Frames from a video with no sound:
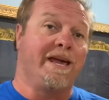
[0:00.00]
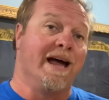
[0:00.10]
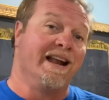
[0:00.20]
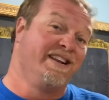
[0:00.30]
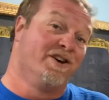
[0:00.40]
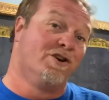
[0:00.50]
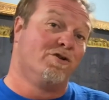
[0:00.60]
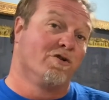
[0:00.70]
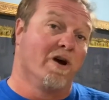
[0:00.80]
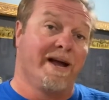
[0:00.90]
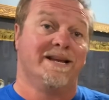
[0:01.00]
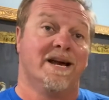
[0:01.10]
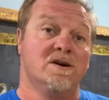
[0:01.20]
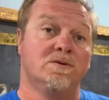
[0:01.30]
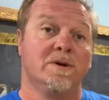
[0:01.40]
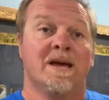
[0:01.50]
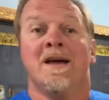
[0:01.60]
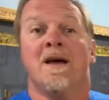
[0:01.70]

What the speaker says: kind of dull gray tone.